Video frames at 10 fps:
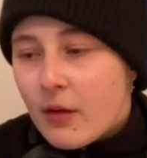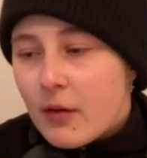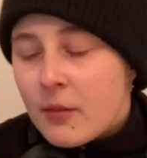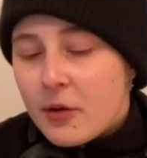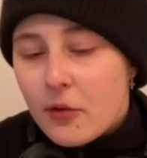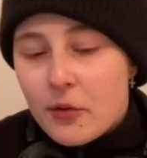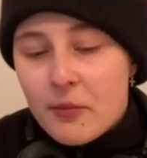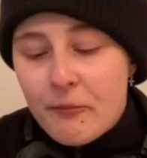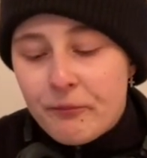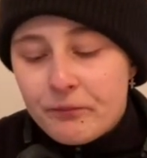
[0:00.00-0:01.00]
Oh my god,
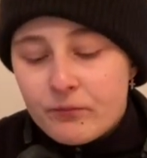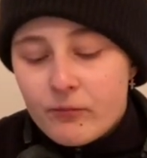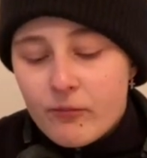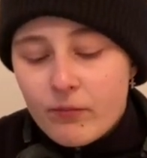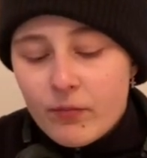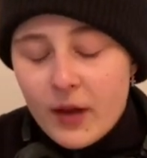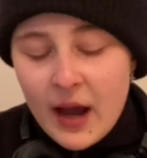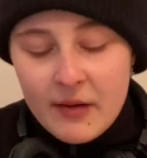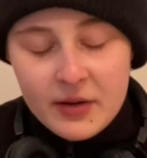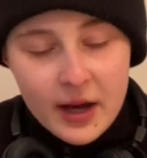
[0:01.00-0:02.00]
I
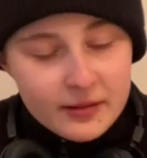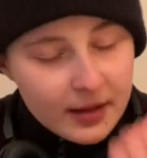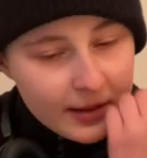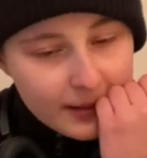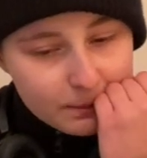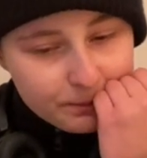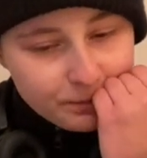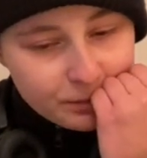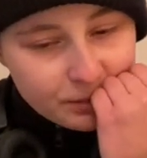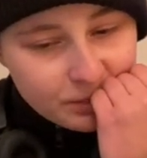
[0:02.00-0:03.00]
haven't had like
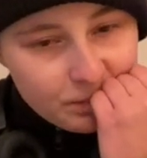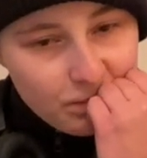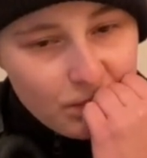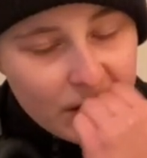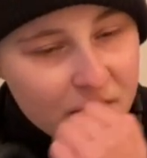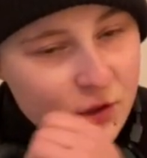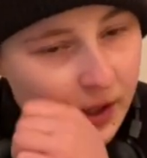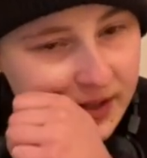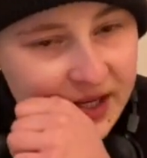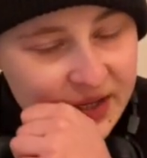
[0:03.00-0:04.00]

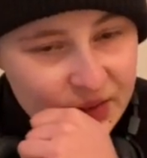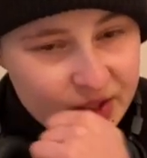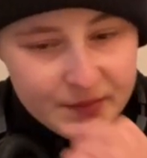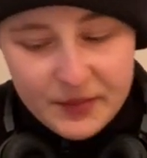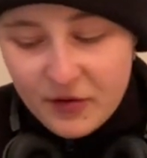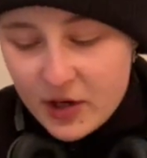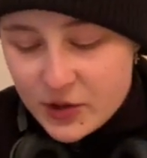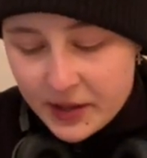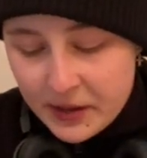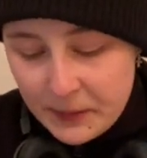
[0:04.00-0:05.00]
Chinese crispy fried
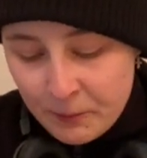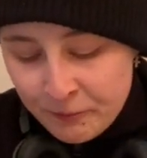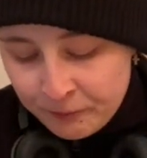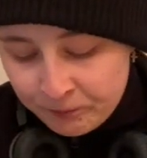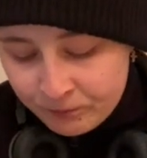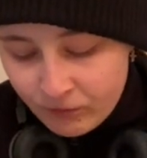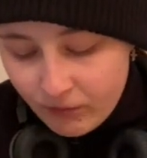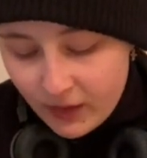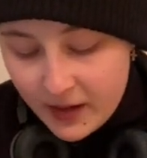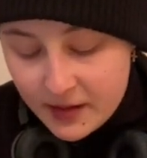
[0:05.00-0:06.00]
chicken
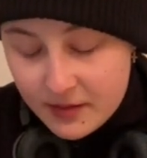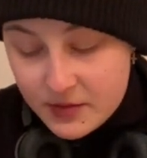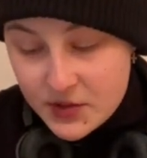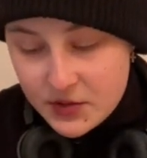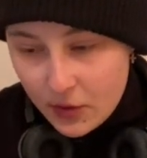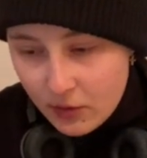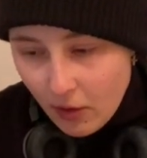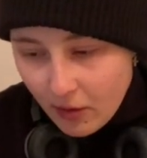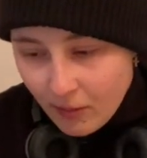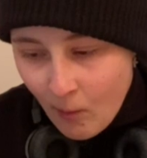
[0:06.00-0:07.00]
in so
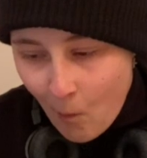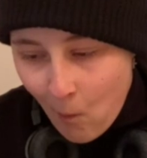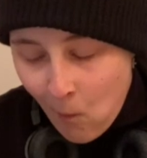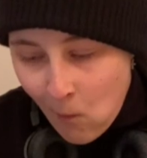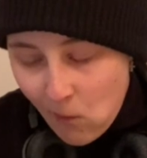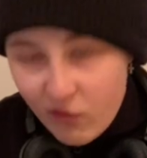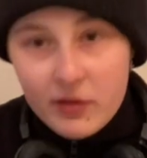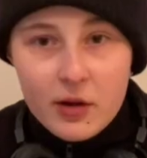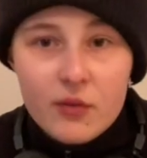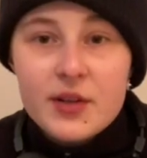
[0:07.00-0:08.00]
long, for
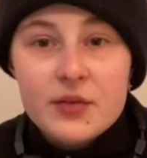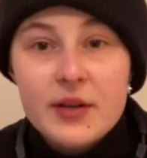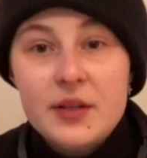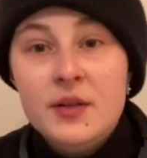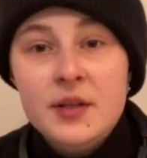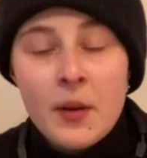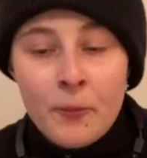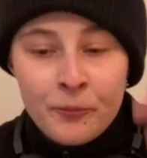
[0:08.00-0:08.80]
the obvious reasons.